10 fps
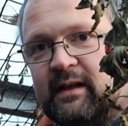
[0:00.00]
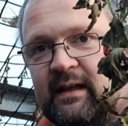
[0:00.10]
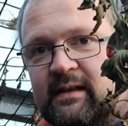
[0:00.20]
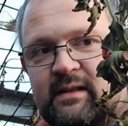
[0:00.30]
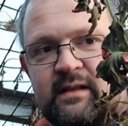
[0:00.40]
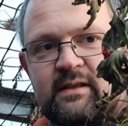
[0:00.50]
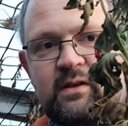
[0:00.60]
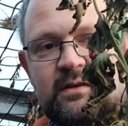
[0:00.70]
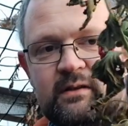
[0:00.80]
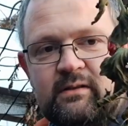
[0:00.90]
is this
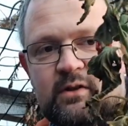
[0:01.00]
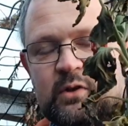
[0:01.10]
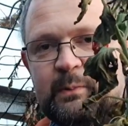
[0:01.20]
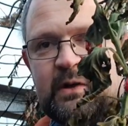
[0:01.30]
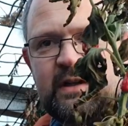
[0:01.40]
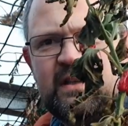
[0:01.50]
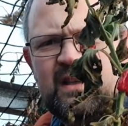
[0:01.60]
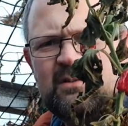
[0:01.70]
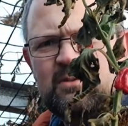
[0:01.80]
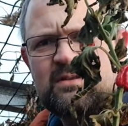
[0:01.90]
guy, Scotch bonnet, I think
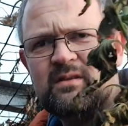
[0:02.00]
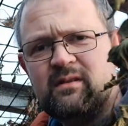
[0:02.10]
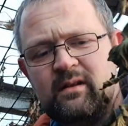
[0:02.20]
it was.